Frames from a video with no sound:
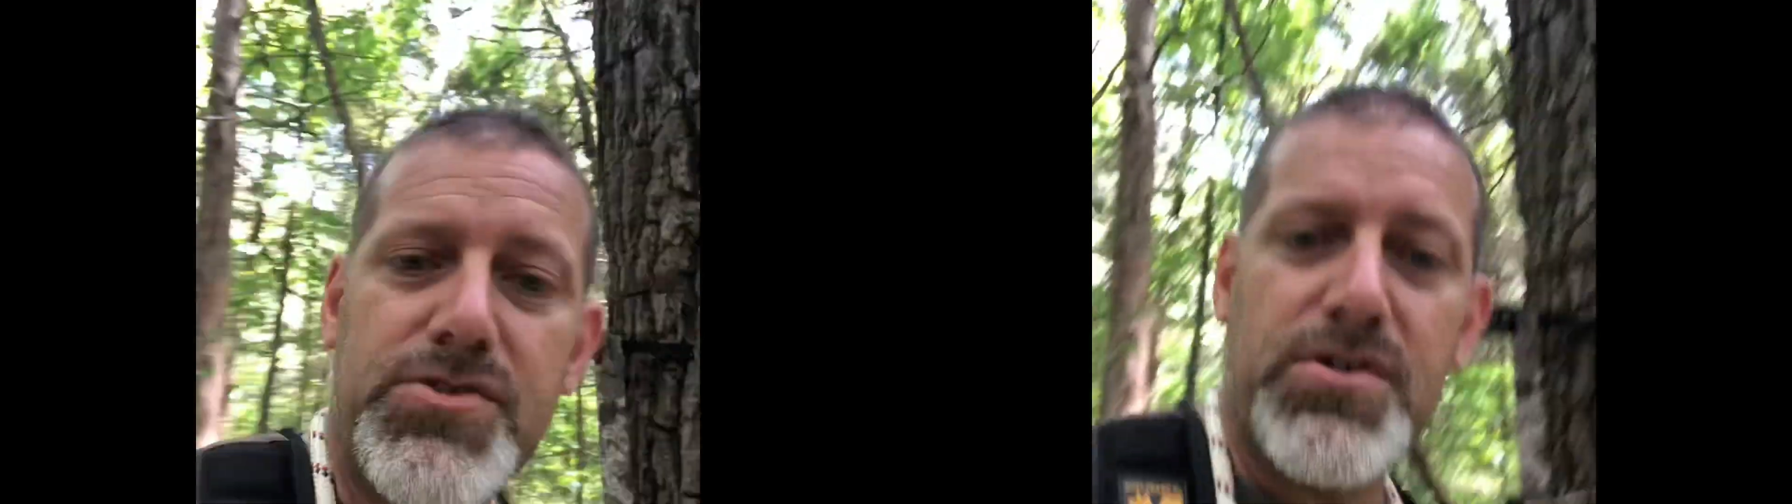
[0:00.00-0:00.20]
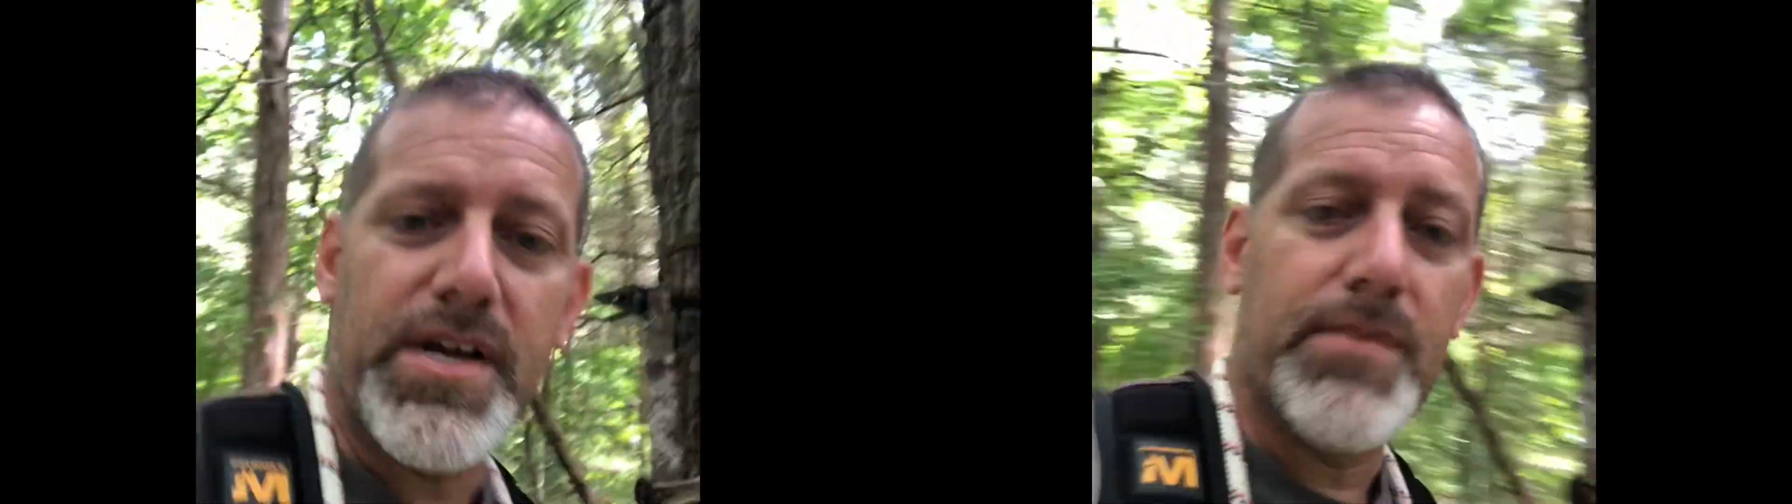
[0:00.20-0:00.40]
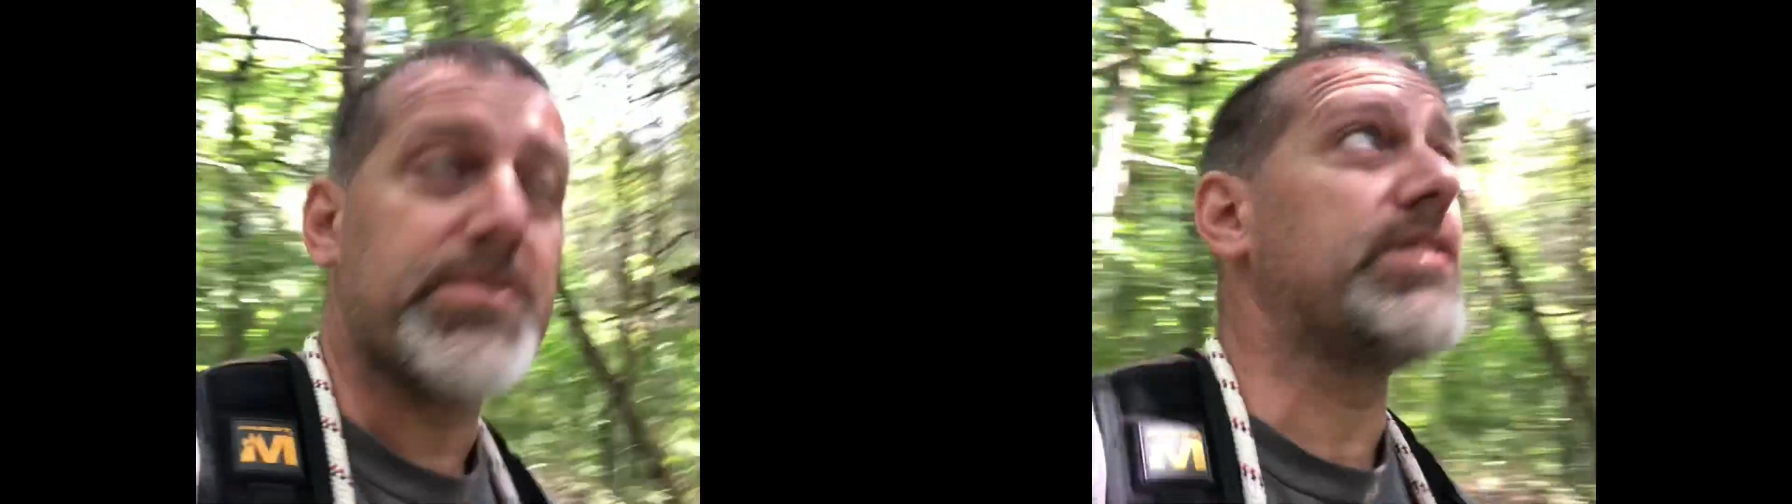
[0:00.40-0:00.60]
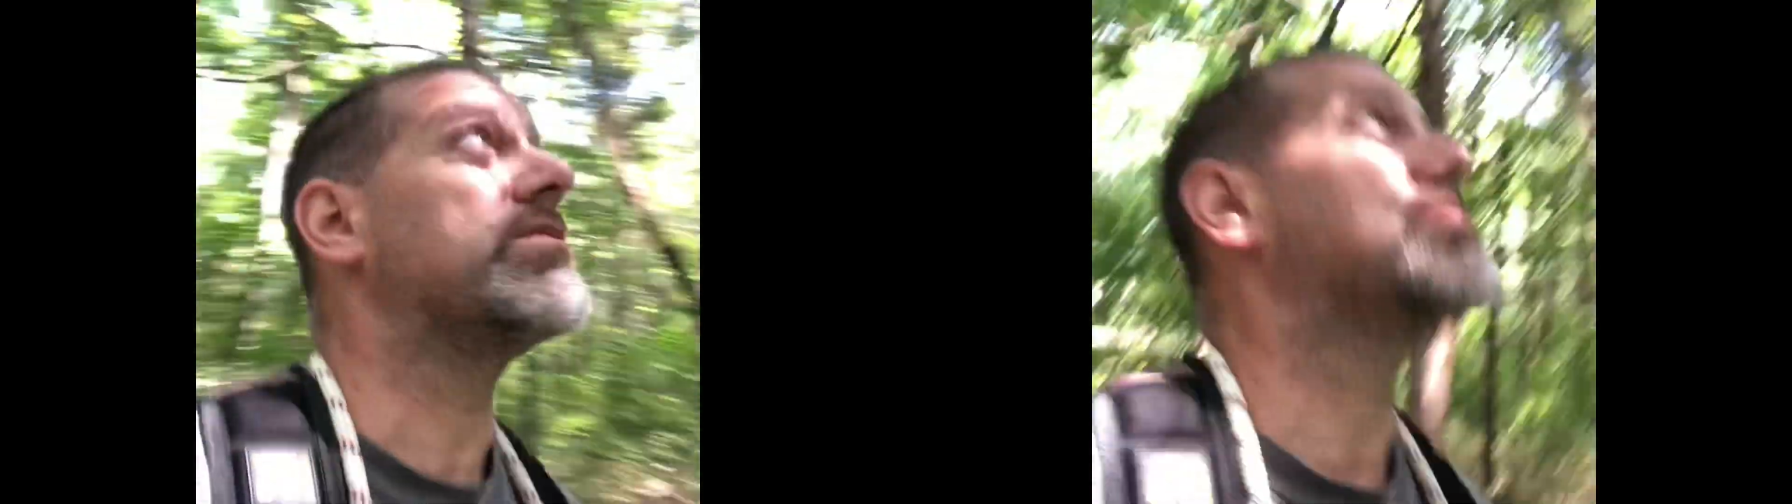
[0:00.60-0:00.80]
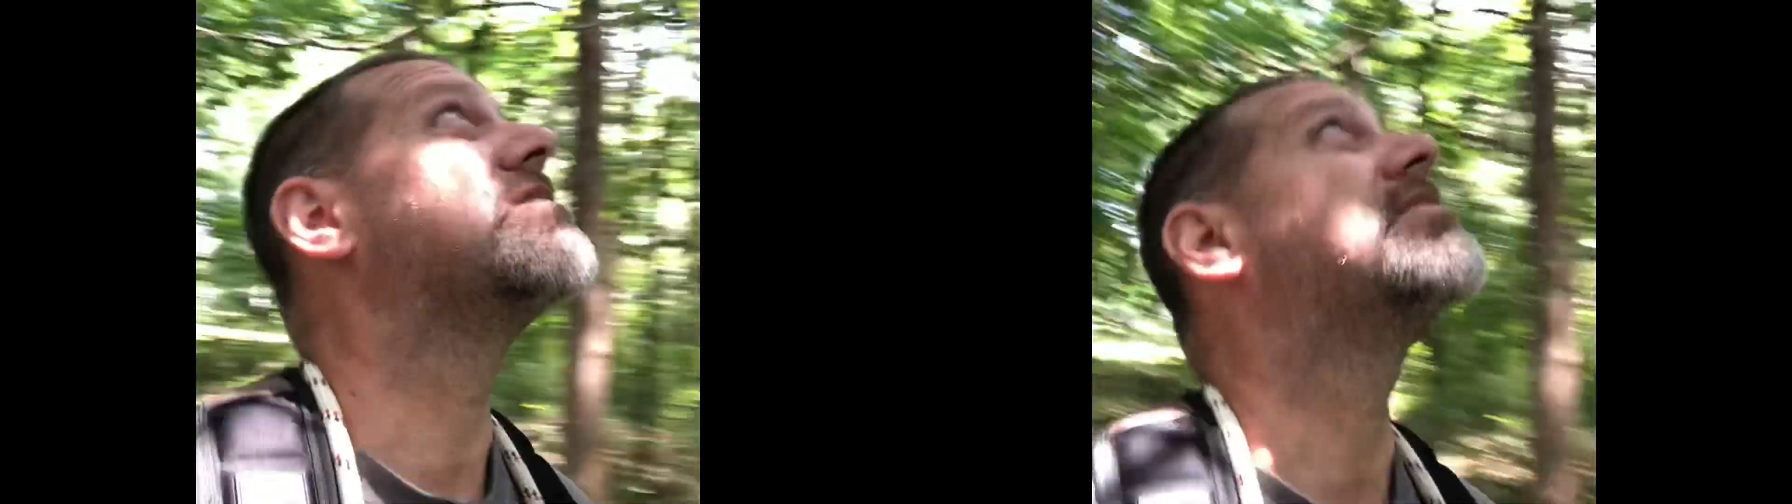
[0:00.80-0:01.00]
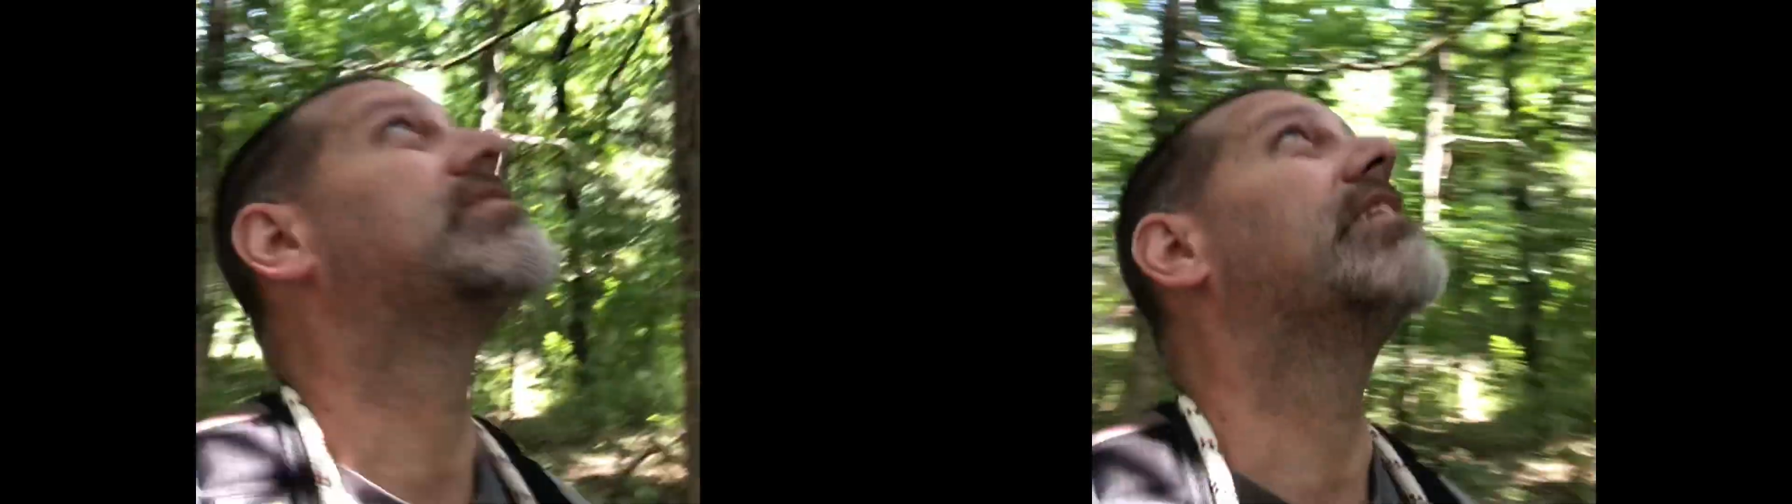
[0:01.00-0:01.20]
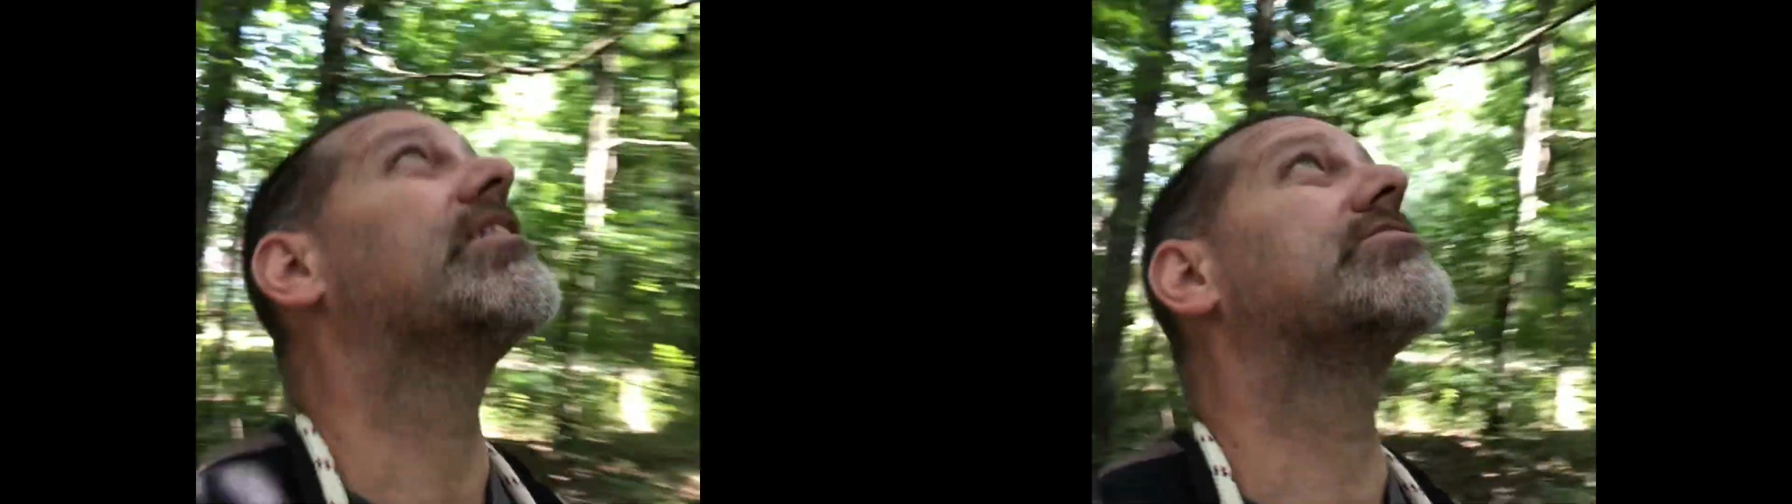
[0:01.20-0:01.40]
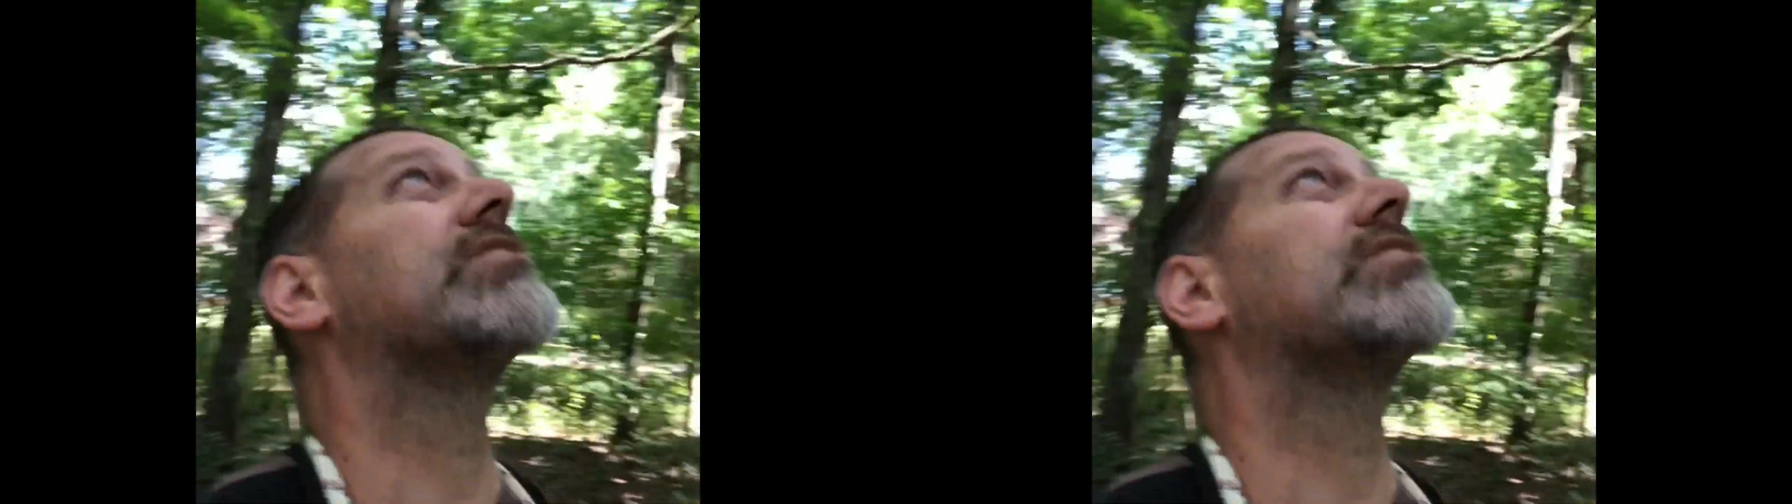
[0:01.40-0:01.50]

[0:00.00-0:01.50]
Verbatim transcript: the straps is not